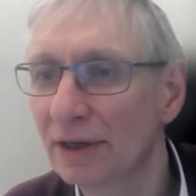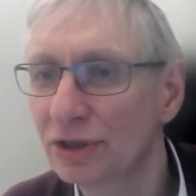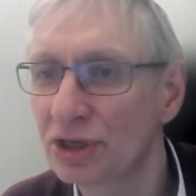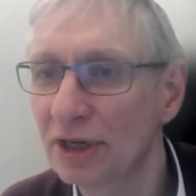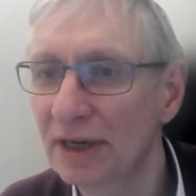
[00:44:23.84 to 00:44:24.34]

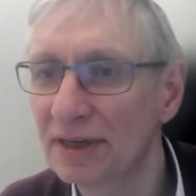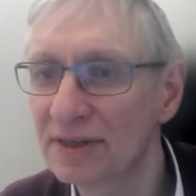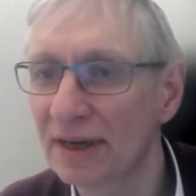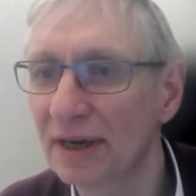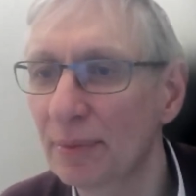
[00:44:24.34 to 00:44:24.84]
she
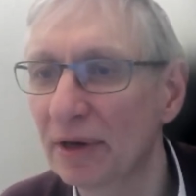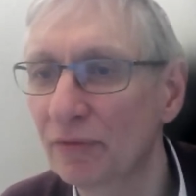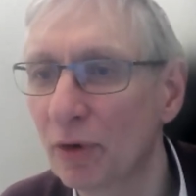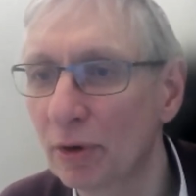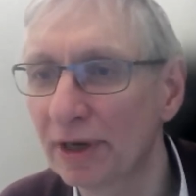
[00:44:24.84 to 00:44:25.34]
is a little
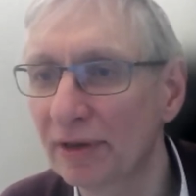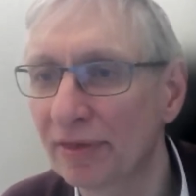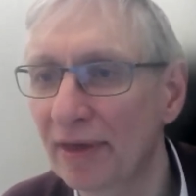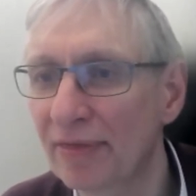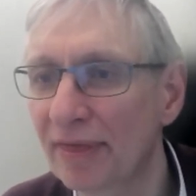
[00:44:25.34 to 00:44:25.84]
bit
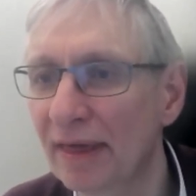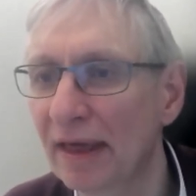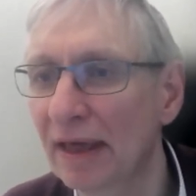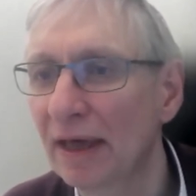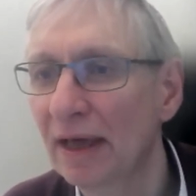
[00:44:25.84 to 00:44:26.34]
worried that
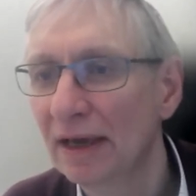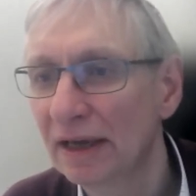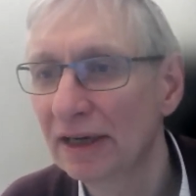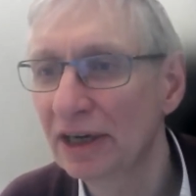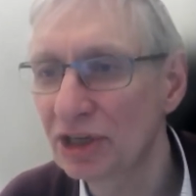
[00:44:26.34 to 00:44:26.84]
the
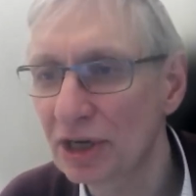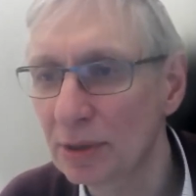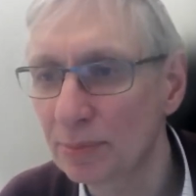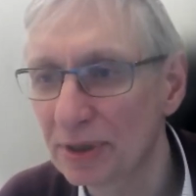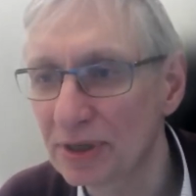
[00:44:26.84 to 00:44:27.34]

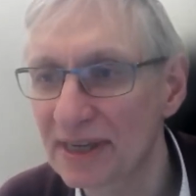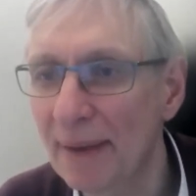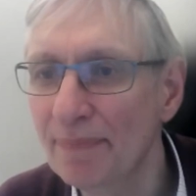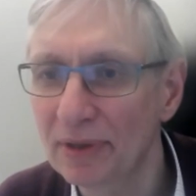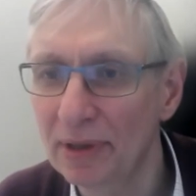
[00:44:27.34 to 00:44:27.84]
initial
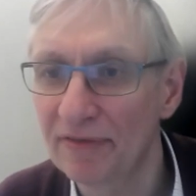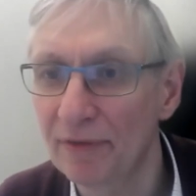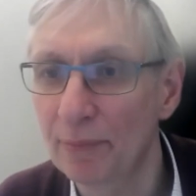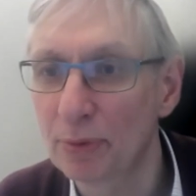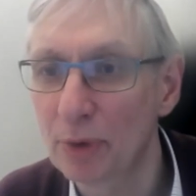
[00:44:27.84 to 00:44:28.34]

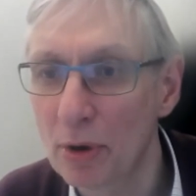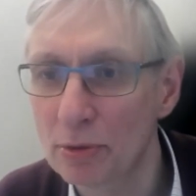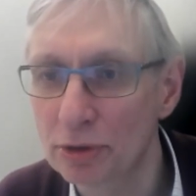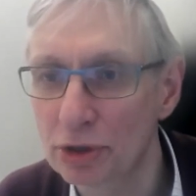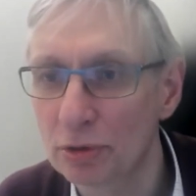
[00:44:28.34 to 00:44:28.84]
presumptive
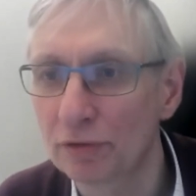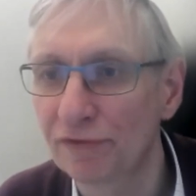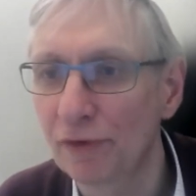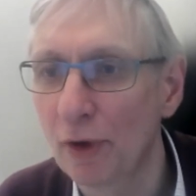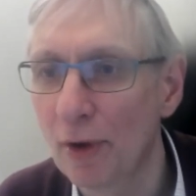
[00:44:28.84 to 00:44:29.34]
approach could
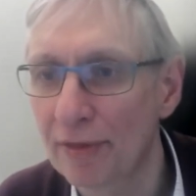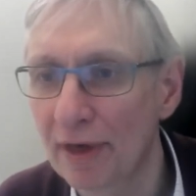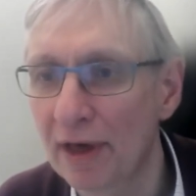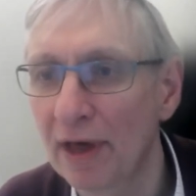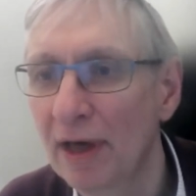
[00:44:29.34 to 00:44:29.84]

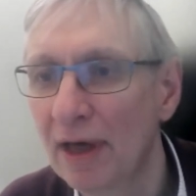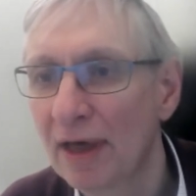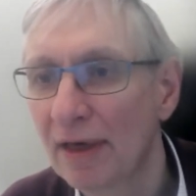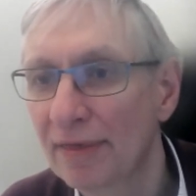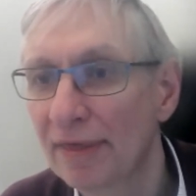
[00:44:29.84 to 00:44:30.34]
further
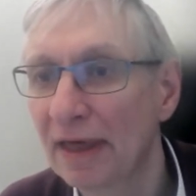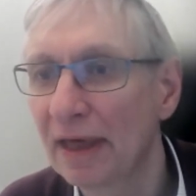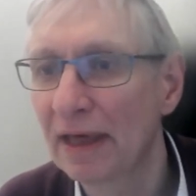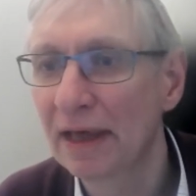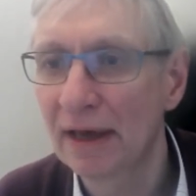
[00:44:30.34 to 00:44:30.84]

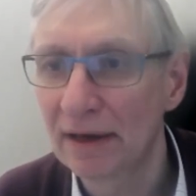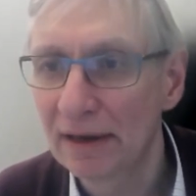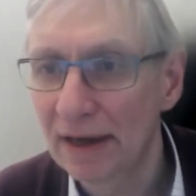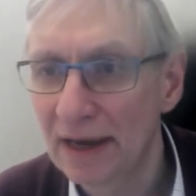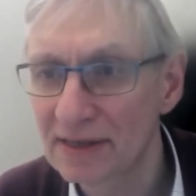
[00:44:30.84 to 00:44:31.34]
the
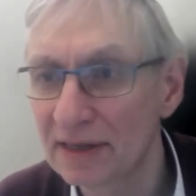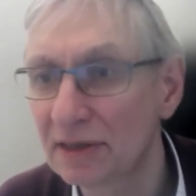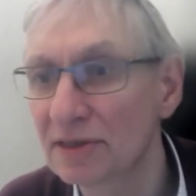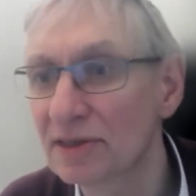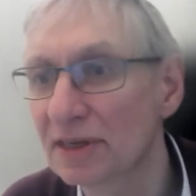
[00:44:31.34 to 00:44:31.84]

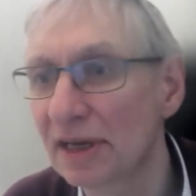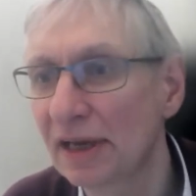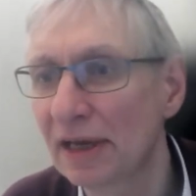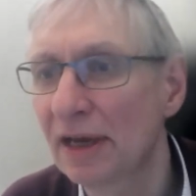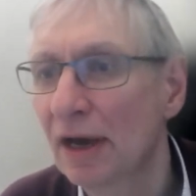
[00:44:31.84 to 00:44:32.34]

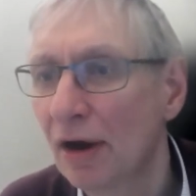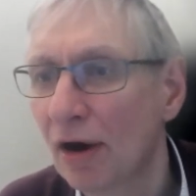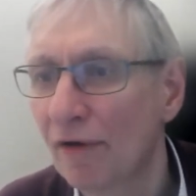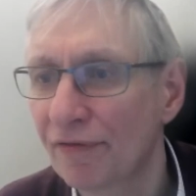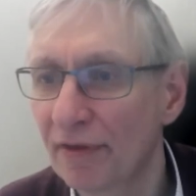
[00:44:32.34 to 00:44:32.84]
hesitancy
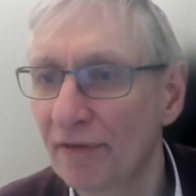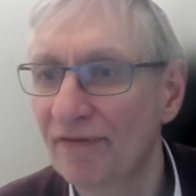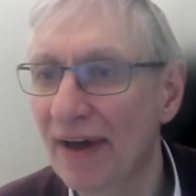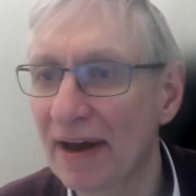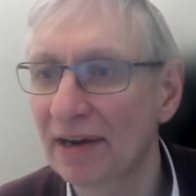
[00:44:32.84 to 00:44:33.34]
of
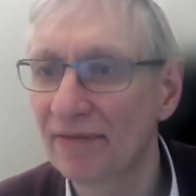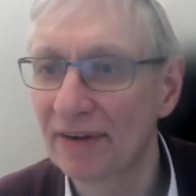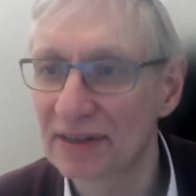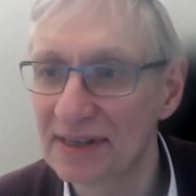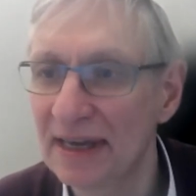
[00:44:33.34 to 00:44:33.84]
the very
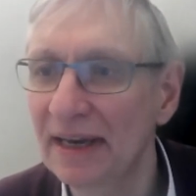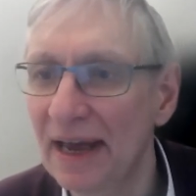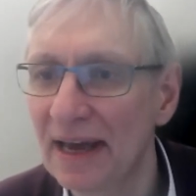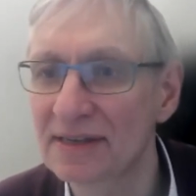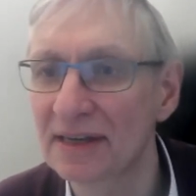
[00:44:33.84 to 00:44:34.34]
vaccine
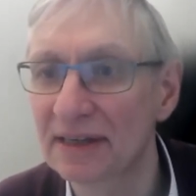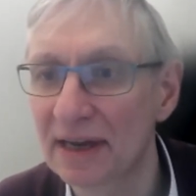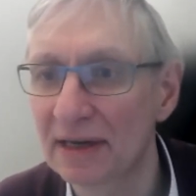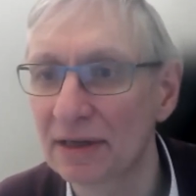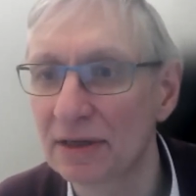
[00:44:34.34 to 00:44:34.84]

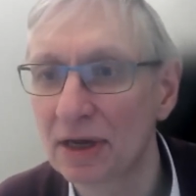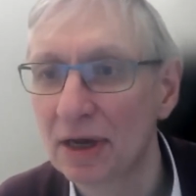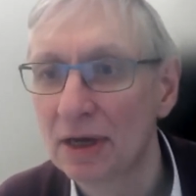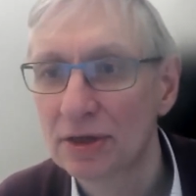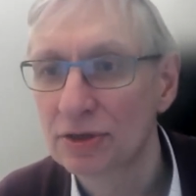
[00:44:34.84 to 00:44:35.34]
hesitant.
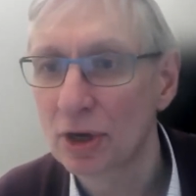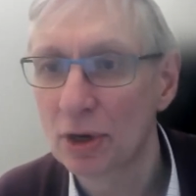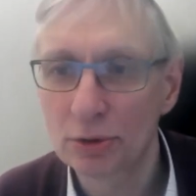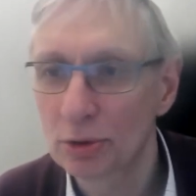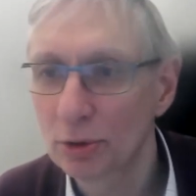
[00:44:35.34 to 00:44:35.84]

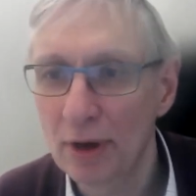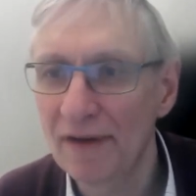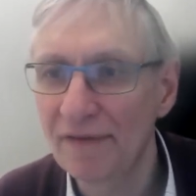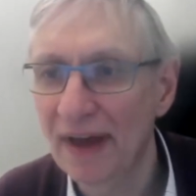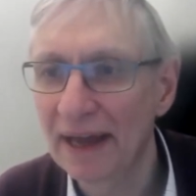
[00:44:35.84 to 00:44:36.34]
So do you
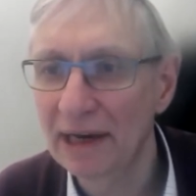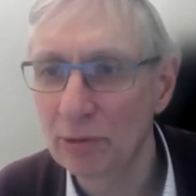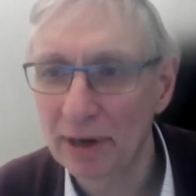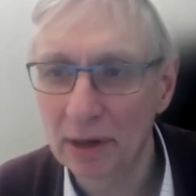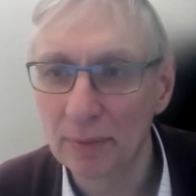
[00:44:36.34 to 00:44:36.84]
have any
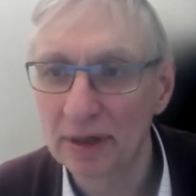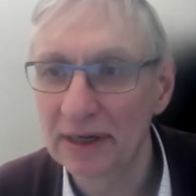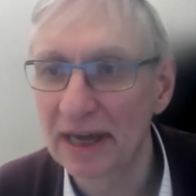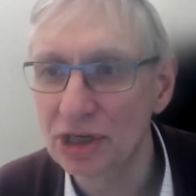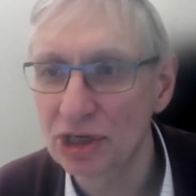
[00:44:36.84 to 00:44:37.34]

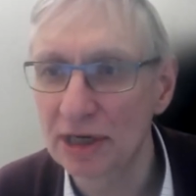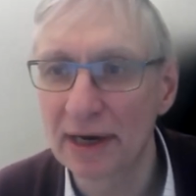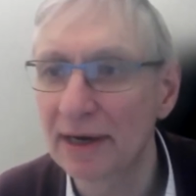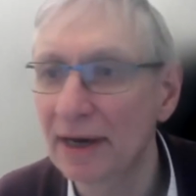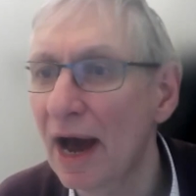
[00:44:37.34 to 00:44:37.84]

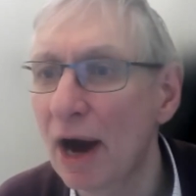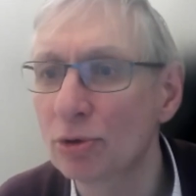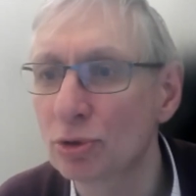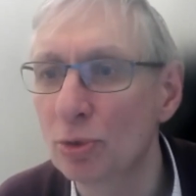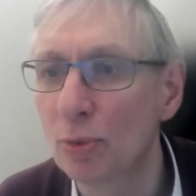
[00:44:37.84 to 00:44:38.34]
recommendation on
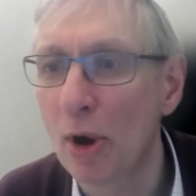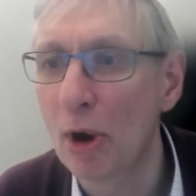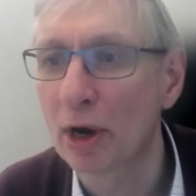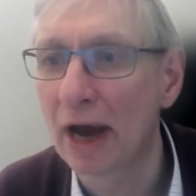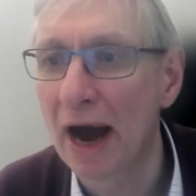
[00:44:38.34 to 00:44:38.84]
how to
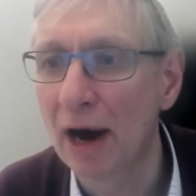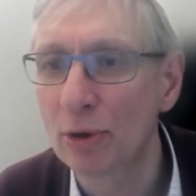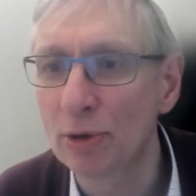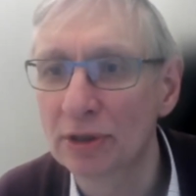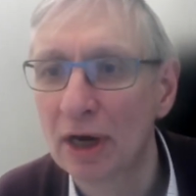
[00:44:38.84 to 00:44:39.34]
work
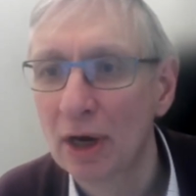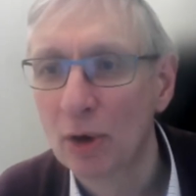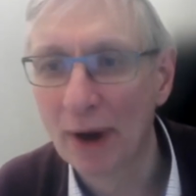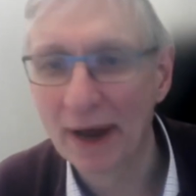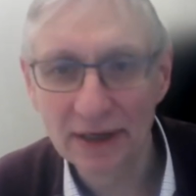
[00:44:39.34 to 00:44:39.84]
out
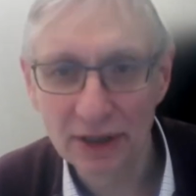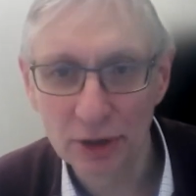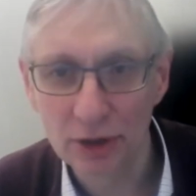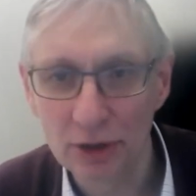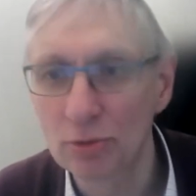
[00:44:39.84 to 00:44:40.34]
when
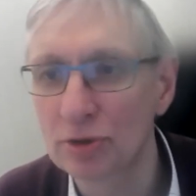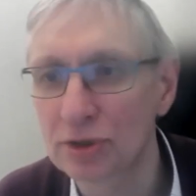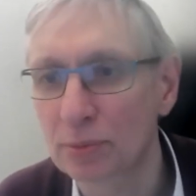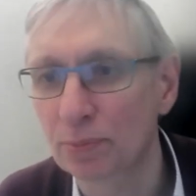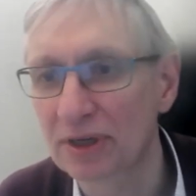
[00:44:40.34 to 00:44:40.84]
to
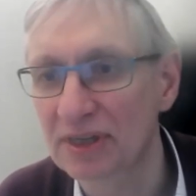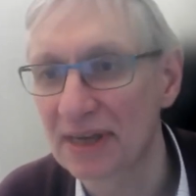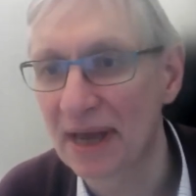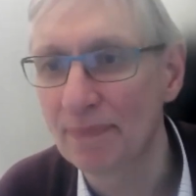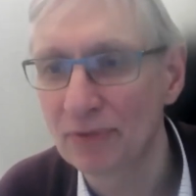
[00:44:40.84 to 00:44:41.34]
use
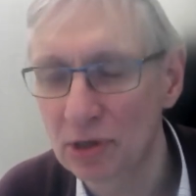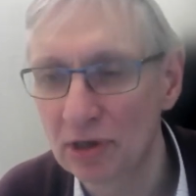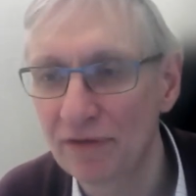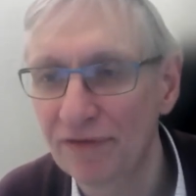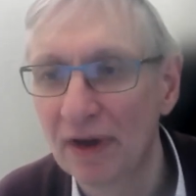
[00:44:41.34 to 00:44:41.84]

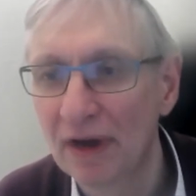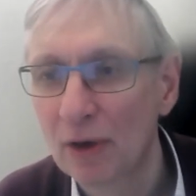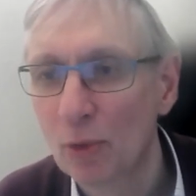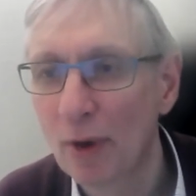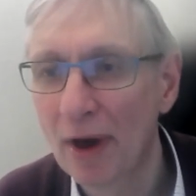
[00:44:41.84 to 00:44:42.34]
presumptive
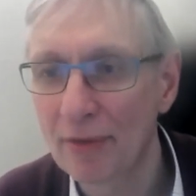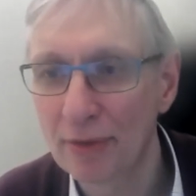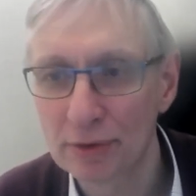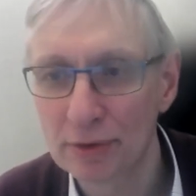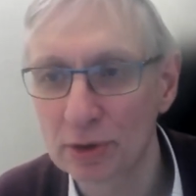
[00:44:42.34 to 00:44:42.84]

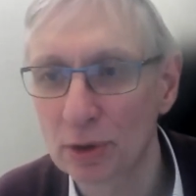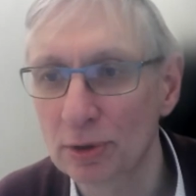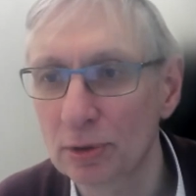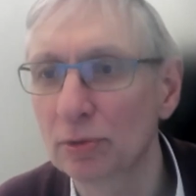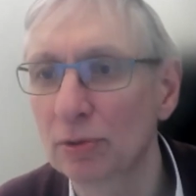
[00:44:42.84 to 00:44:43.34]
versus
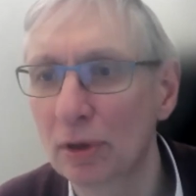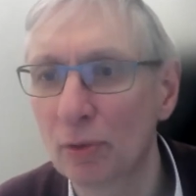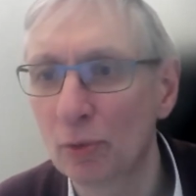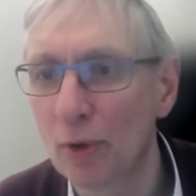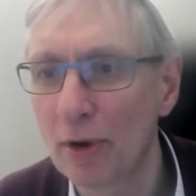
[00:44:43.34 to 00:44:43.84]

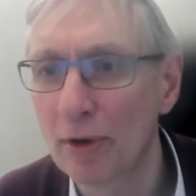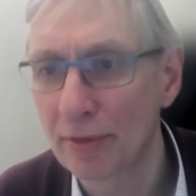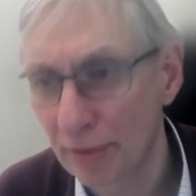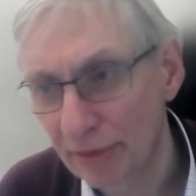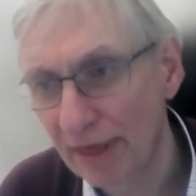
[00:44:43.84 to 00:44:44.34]

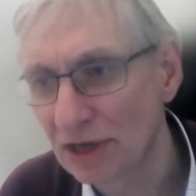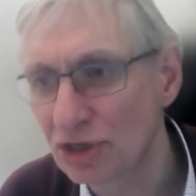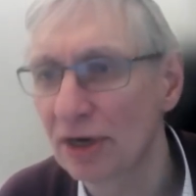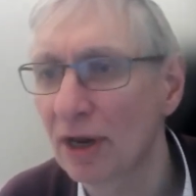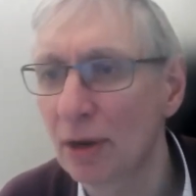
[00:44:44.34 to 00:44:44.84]

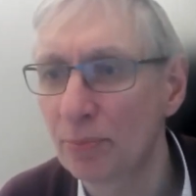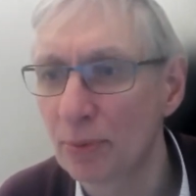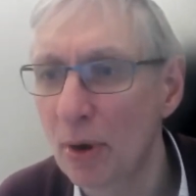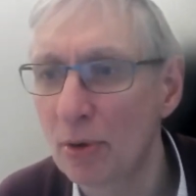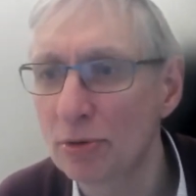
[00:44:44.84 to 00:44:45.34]
conversational
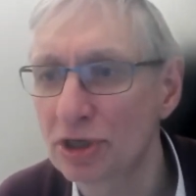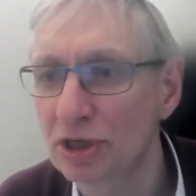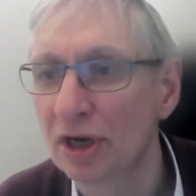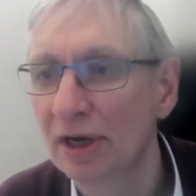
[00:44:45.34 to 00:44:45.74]
approach?